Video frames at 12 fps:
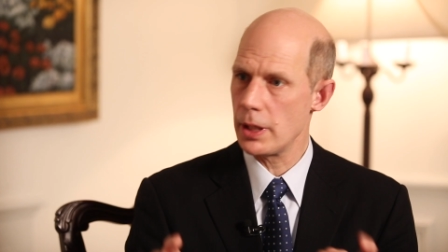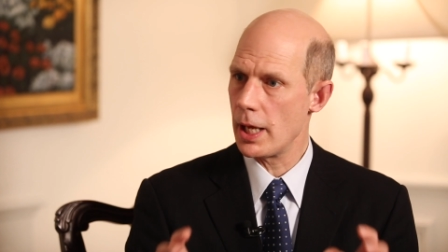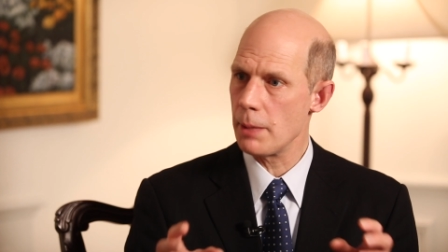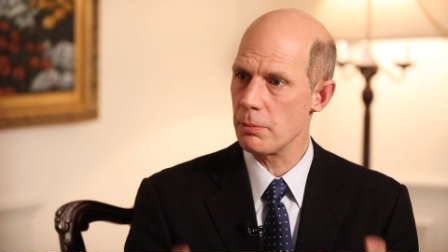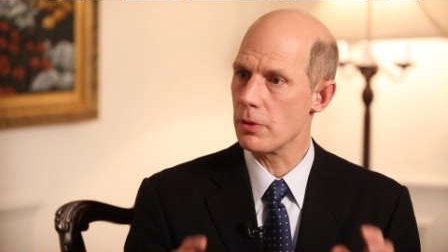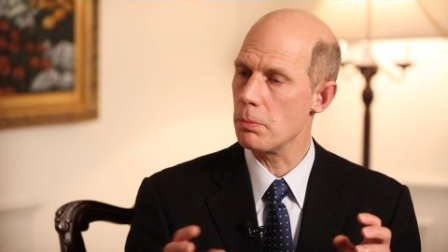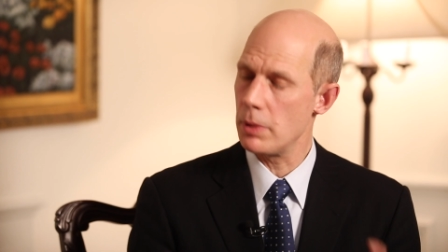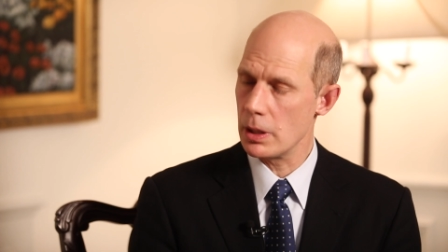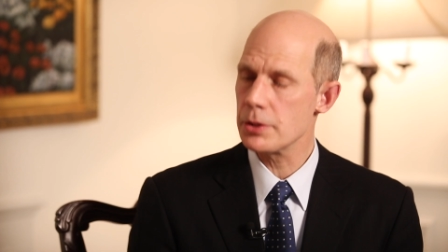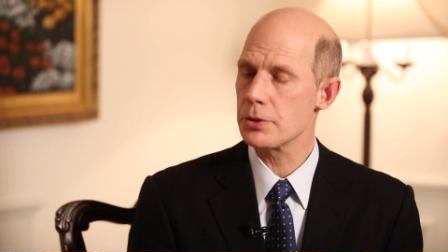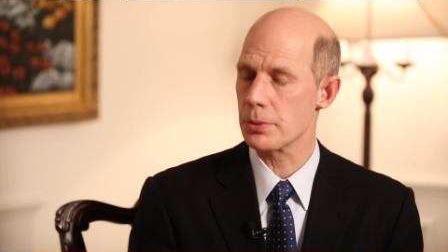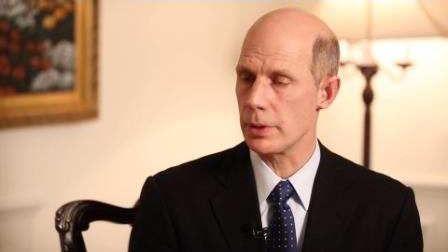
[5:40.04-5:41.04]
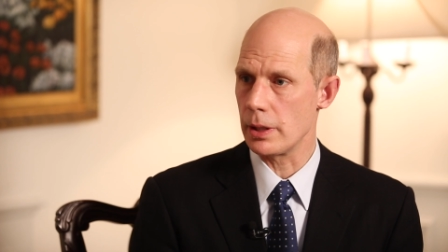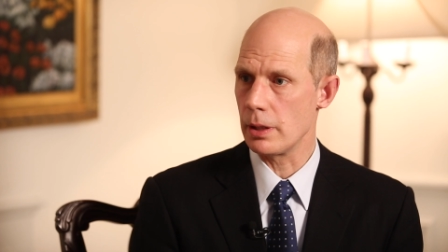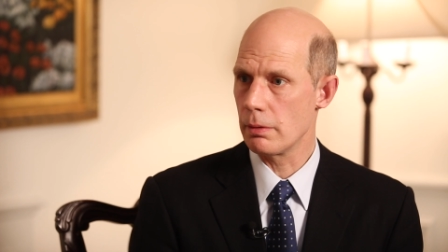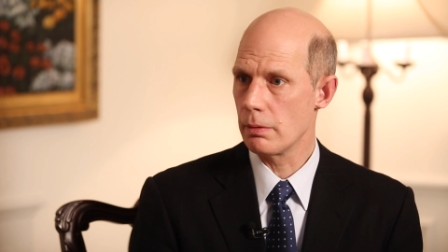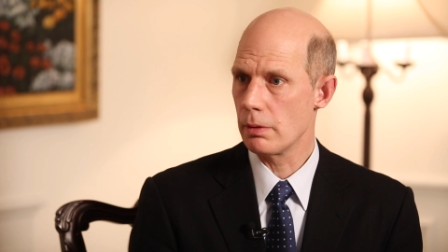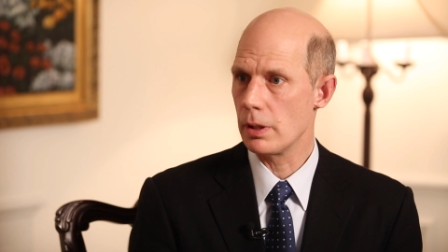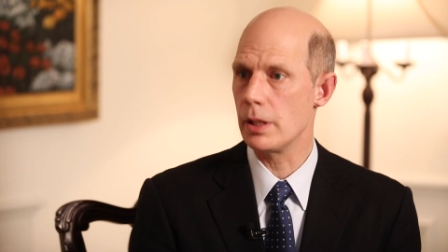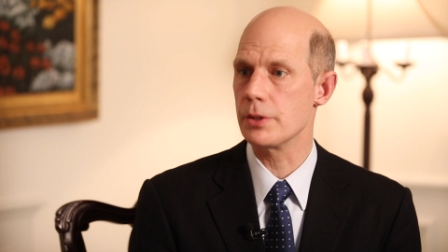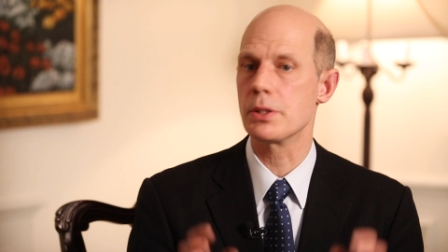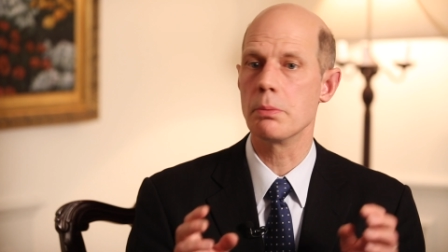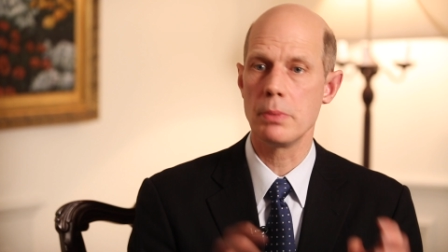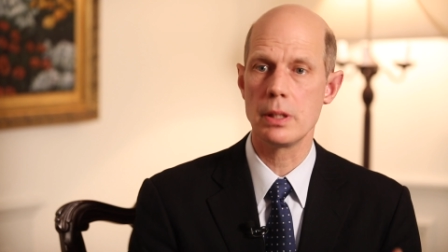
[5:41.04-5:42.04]
name of the ministry
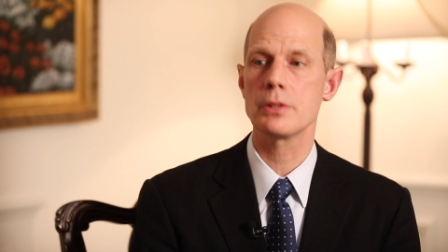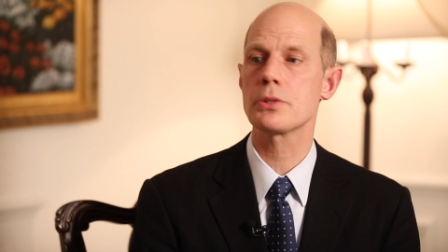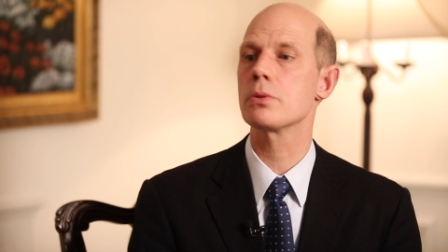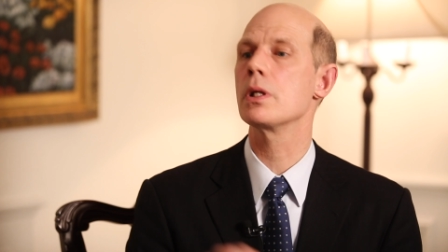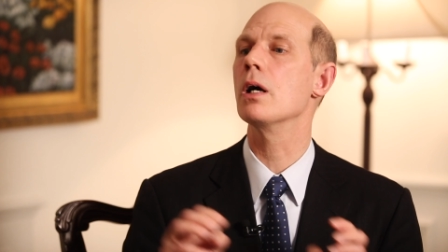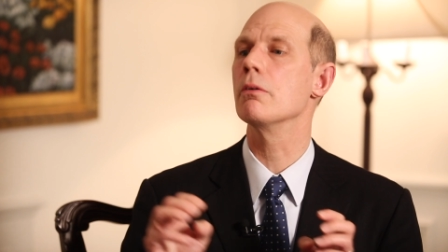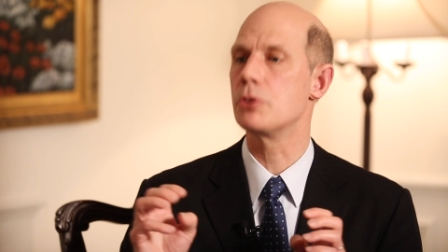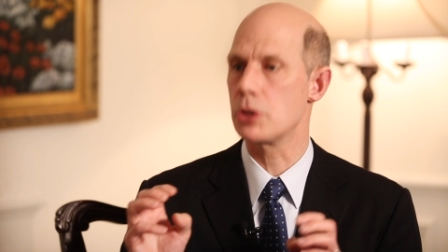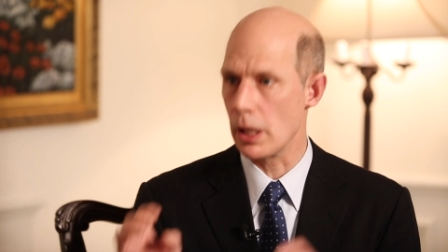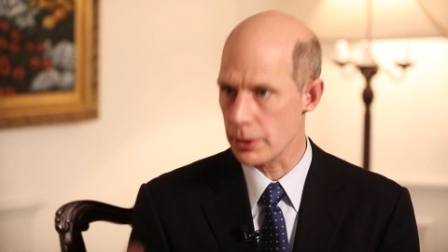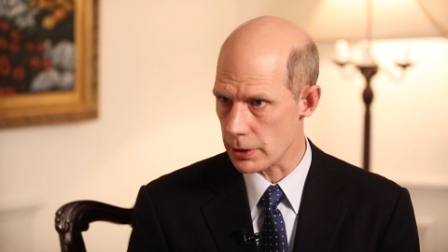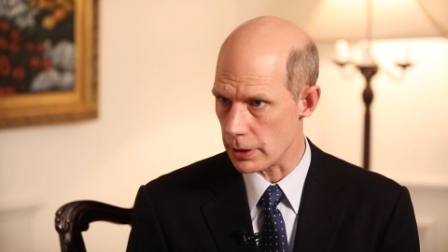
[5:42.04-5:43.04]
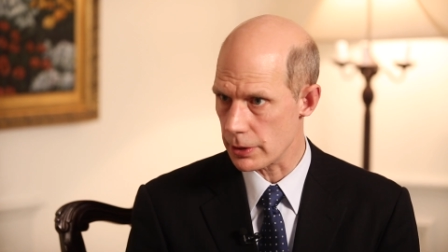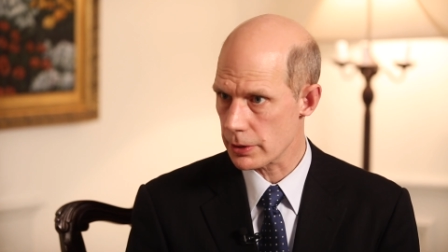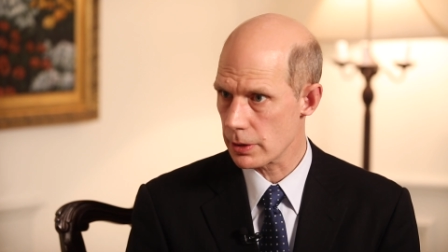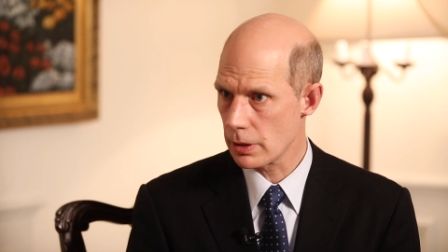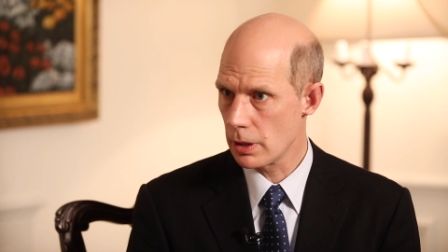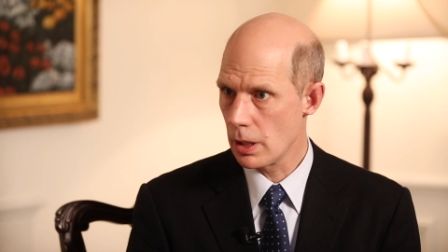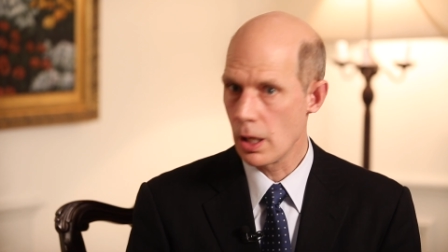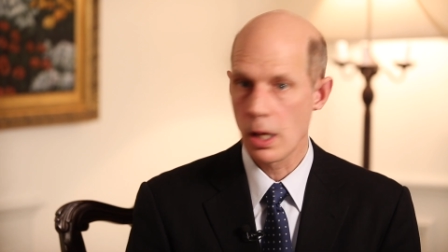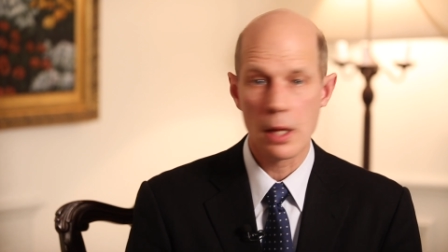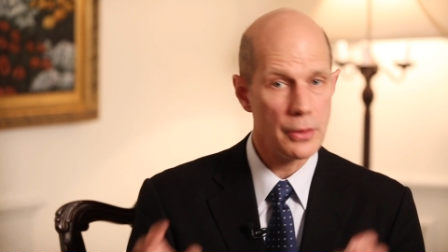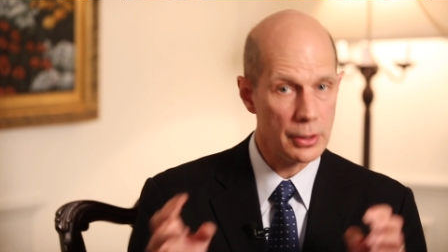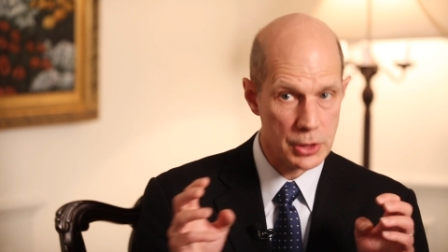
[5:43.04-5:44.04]
is the Ministry of Justice. The